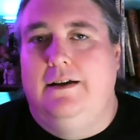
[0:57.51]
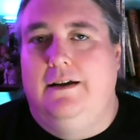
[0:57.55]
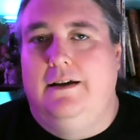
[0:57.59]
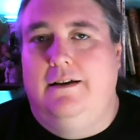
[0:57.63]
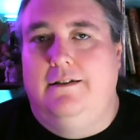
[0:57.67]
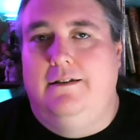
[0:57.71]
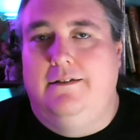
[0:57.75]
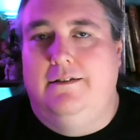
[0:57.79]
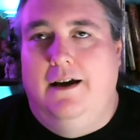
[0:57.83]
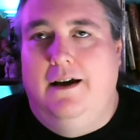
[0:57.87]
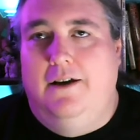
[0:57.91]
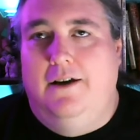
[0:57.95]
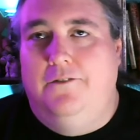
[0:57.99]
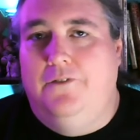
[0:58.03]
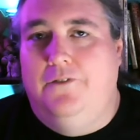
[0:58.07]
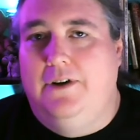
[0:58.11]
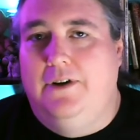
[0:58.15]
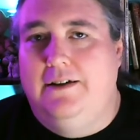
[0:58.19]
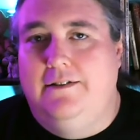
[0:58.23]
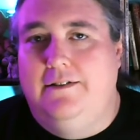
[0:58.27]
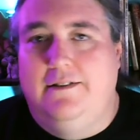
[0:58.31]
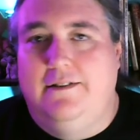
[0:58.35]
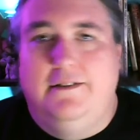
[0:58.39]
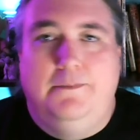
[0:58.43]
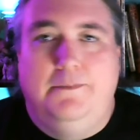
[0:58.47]
It's a
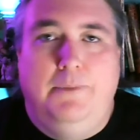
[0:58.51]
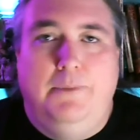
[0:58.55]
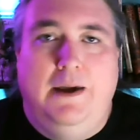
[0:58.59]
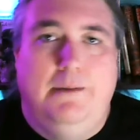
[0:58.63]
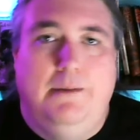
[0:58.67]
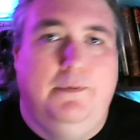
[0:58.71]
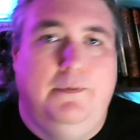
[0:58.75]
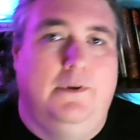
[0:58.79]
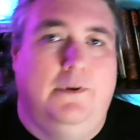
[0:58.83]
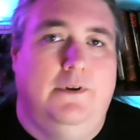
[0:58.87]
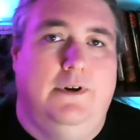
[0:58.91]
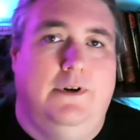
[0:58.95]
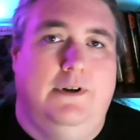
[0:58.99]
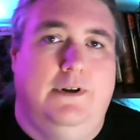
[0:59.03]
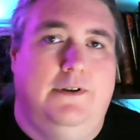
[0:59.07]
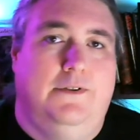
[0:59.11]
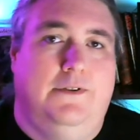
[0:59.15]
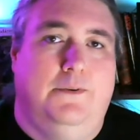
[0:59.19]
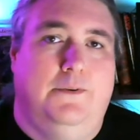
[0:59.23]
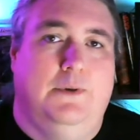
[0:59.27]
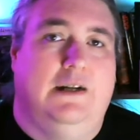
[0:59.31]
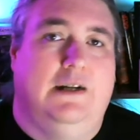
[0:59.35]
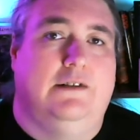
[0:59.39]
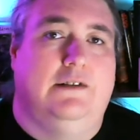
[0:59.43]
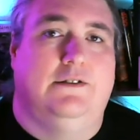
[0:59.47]
phrase that's peppered
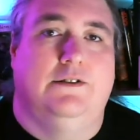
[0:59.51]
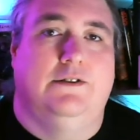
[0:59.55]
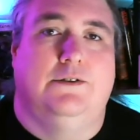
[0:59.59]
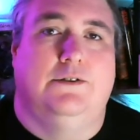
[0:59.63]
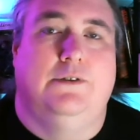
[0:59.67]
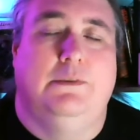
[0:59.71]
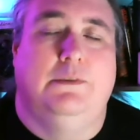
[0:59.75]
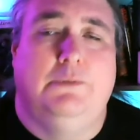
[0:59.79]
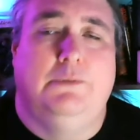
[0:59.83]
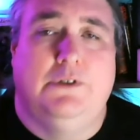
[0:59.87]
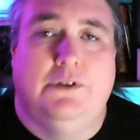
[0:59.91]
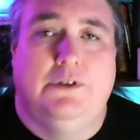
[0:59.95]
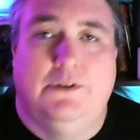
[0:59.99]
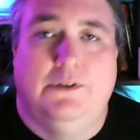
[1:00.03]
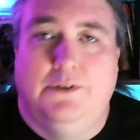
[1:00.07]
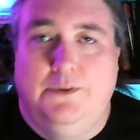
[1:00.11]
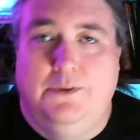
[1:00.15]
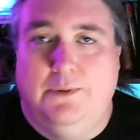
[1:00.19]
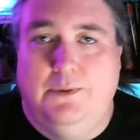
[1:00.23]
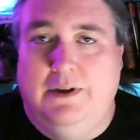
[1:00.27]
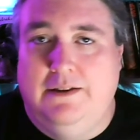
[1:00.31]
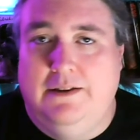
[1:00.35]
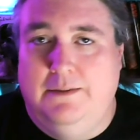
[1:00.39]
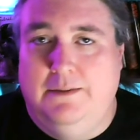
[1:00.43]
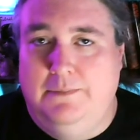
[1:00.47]
throughout scripture,
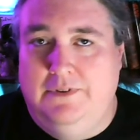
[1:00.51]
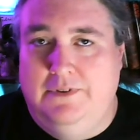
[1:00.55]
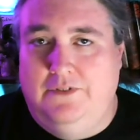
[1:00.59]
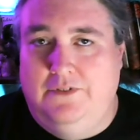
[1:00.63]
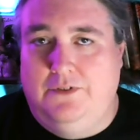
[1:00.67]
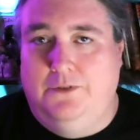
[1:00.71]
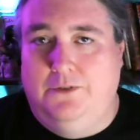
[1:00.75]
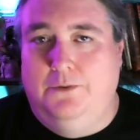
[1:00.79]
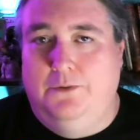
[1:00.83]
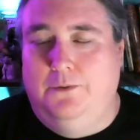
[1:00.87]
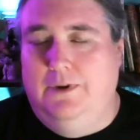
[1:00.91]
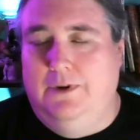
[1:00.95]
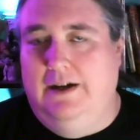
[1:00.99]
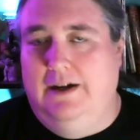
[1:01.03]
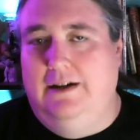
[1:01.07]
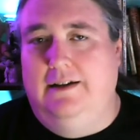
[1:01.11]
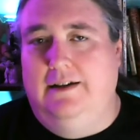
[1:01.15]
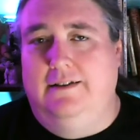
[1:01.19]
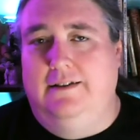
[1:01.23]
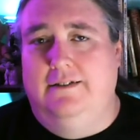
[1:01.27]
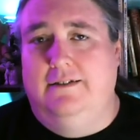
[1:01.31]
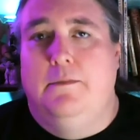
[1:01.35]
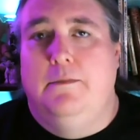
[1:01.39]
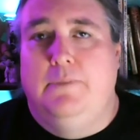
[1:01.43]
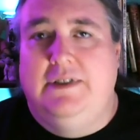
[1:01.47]
throughout the mystical writings.